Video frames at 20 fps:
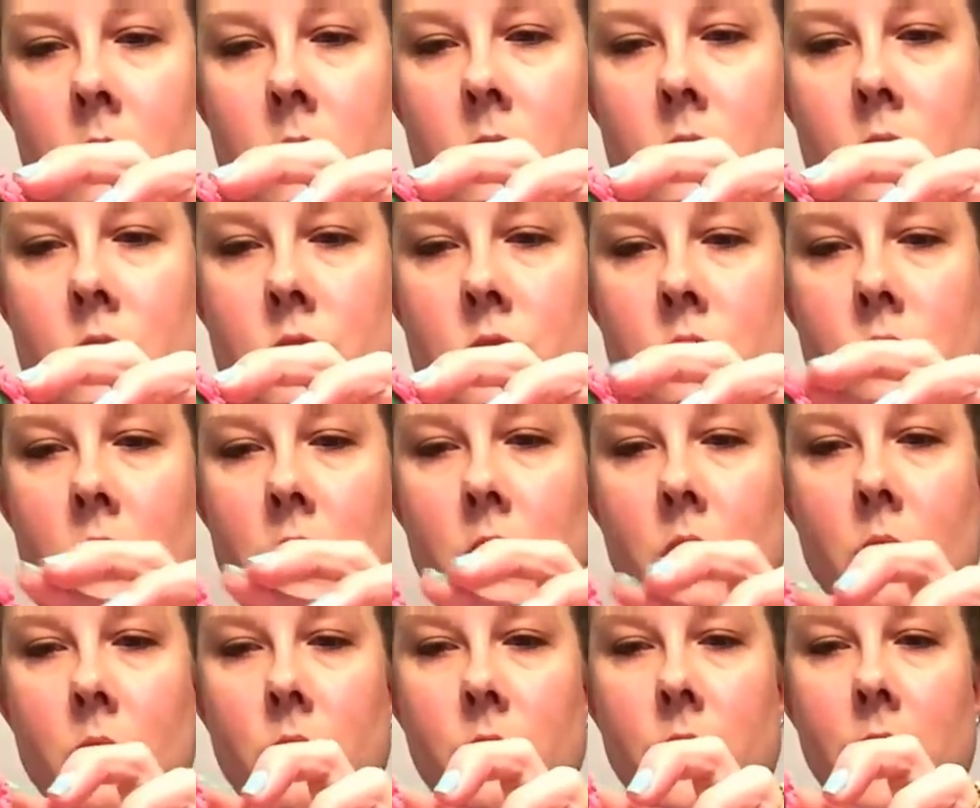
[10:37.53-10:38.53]
You're just going to
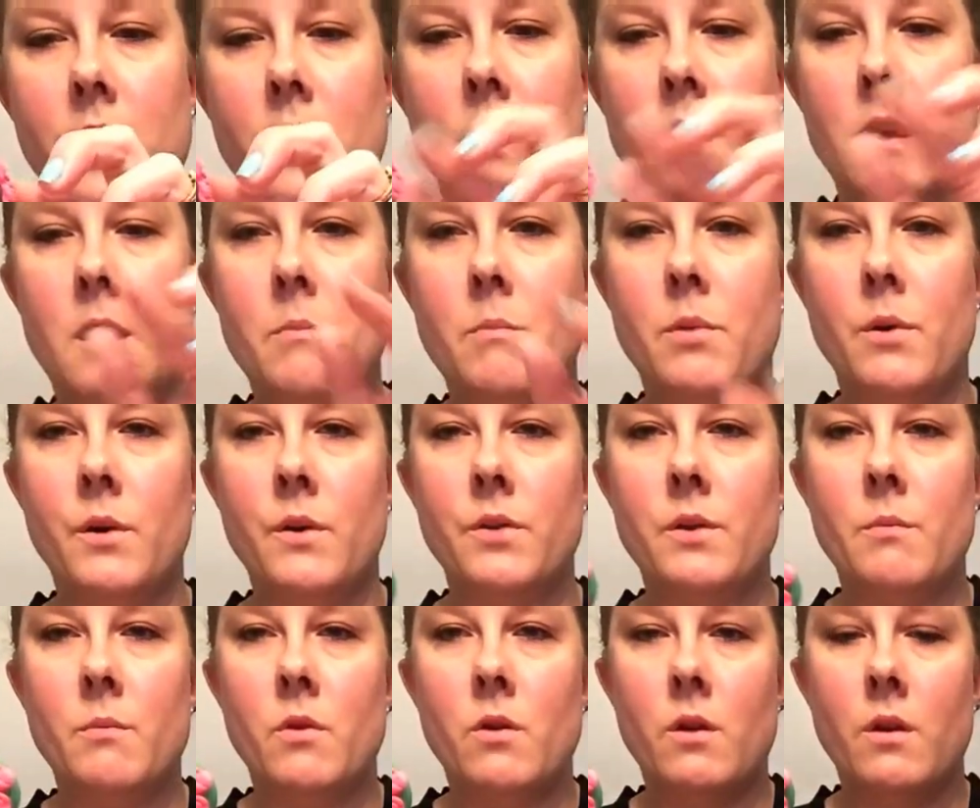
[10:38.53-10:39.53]
go around and put
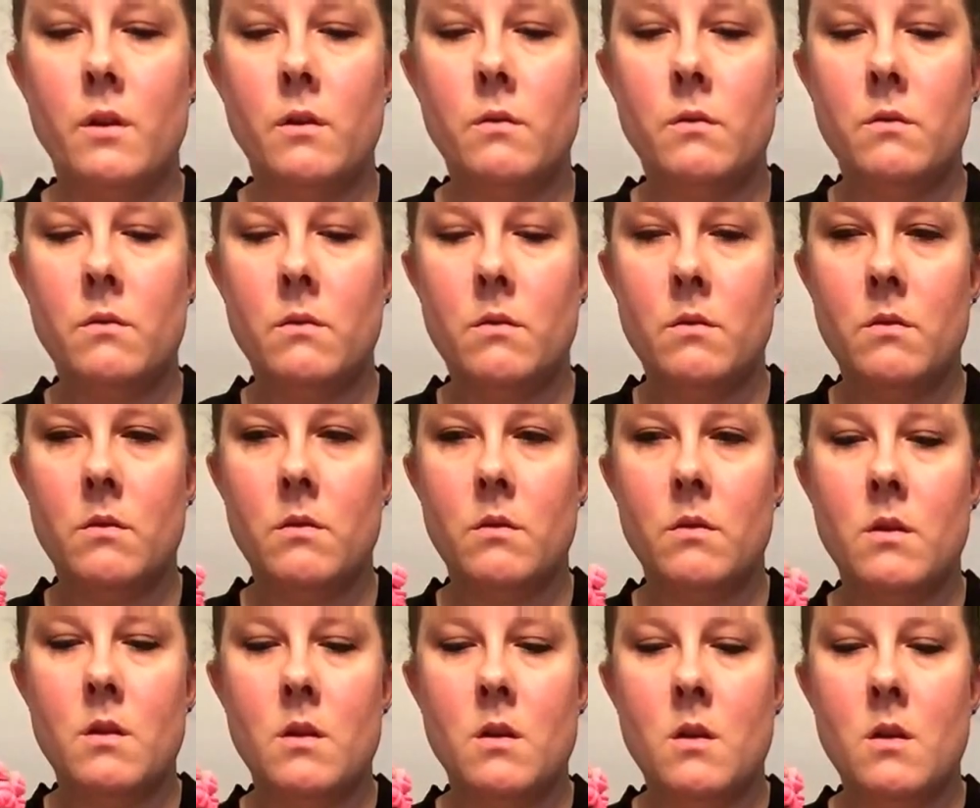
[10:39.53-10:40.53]
them on
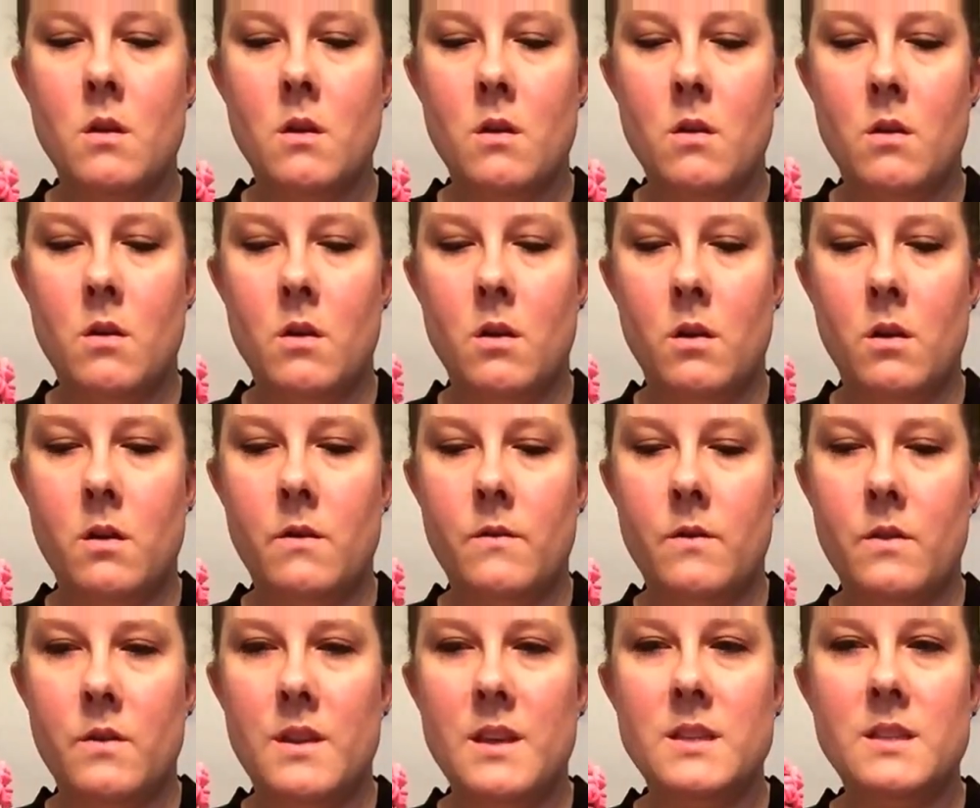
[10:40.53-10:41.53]
all
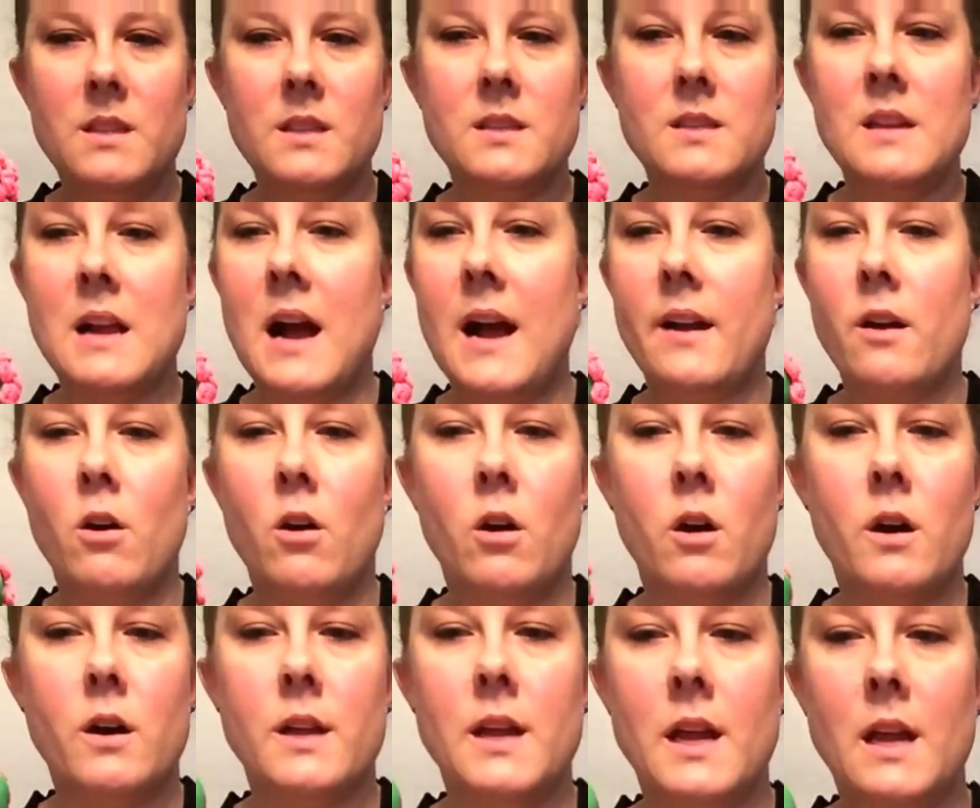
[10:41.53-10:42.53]
over. This is not a
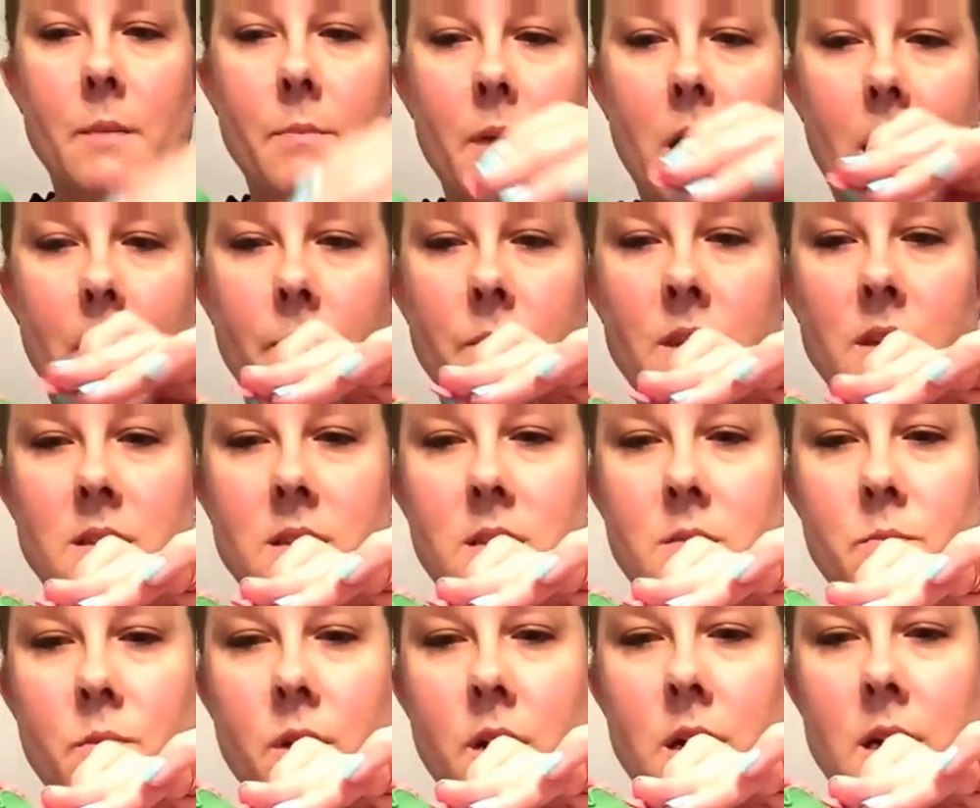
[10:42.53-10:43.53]
hard cake pop. This is
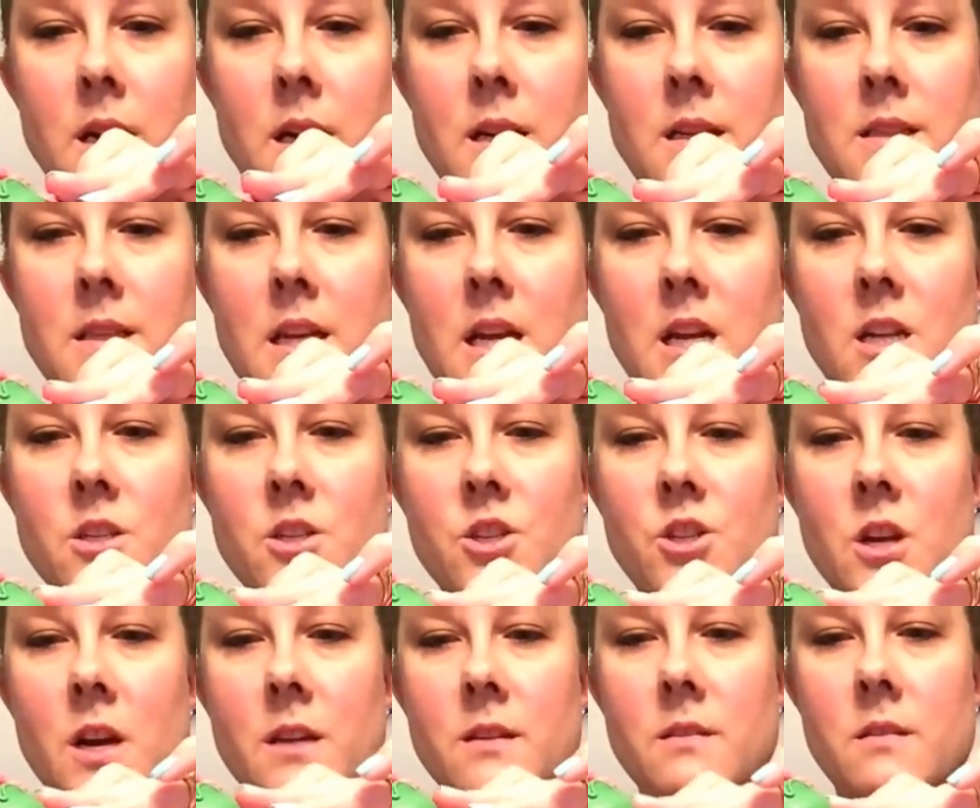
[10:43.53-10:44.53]
pretty easy. It's
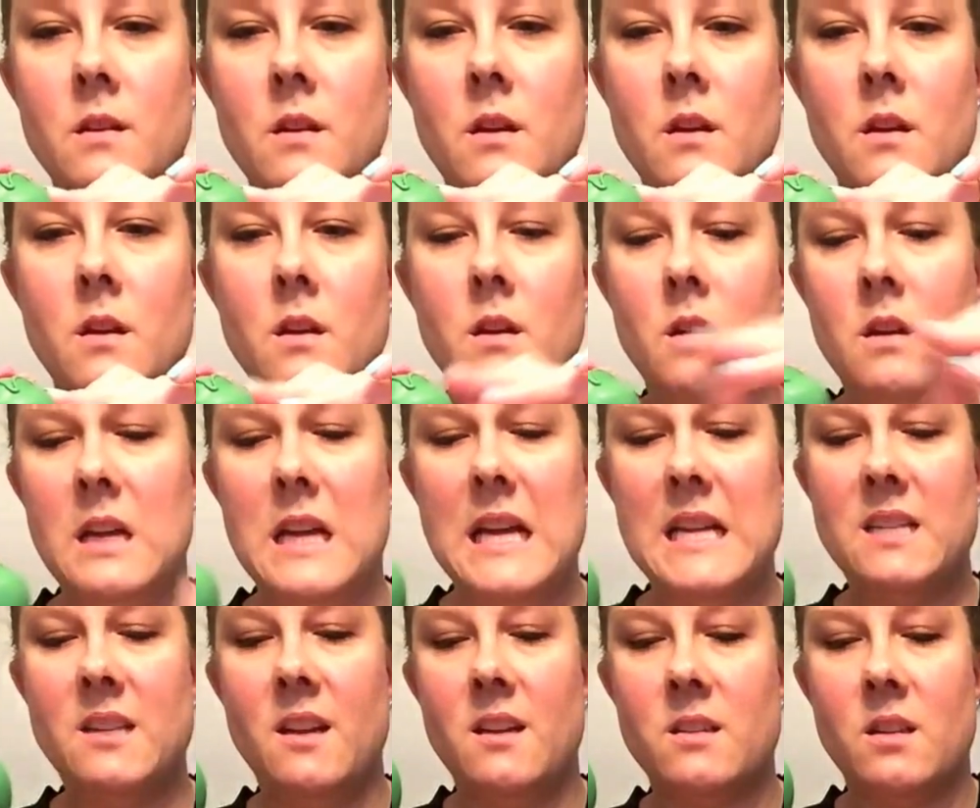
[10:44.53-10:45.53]
just, it
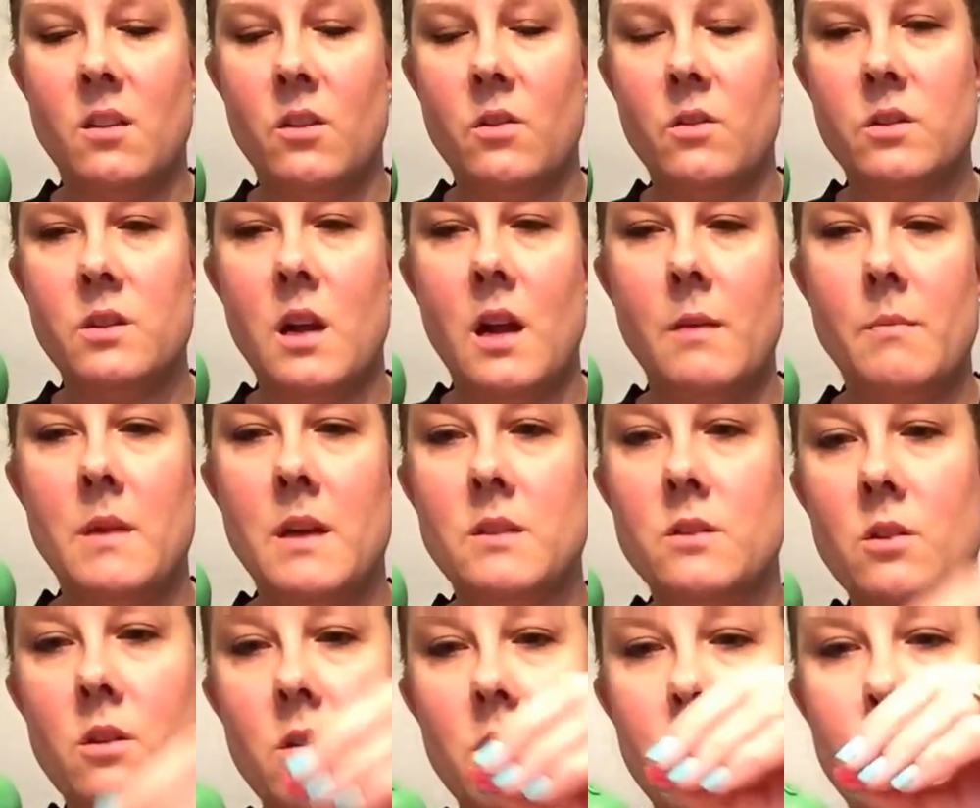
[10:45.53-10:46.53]
takes a little time, that's
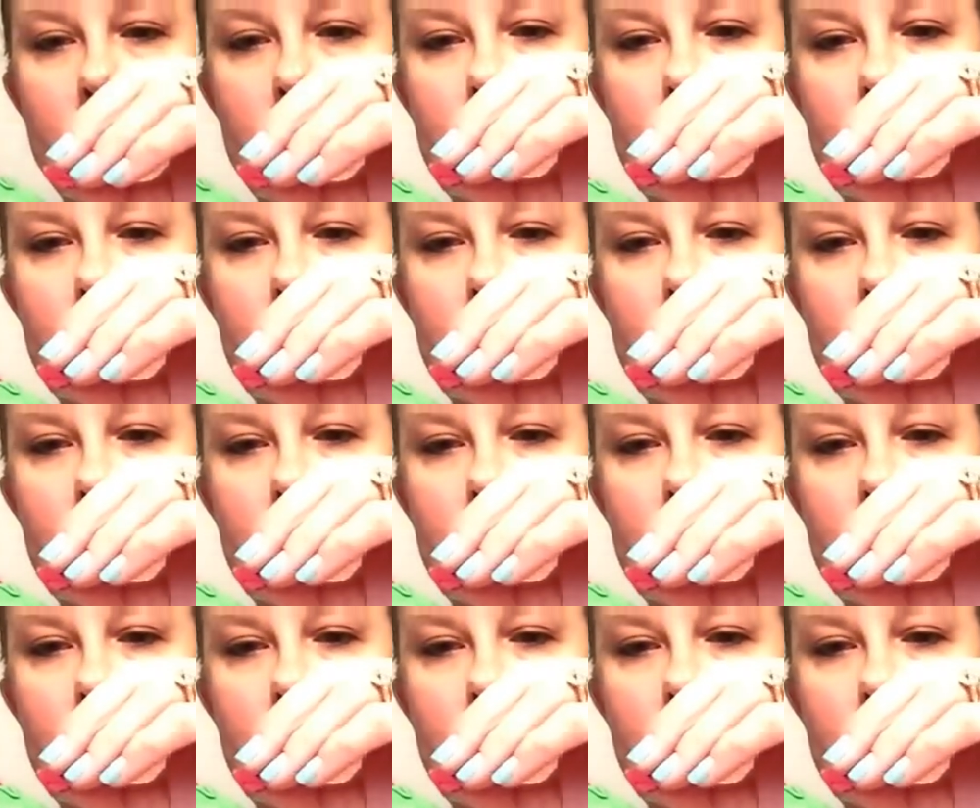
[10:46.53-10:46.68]
all.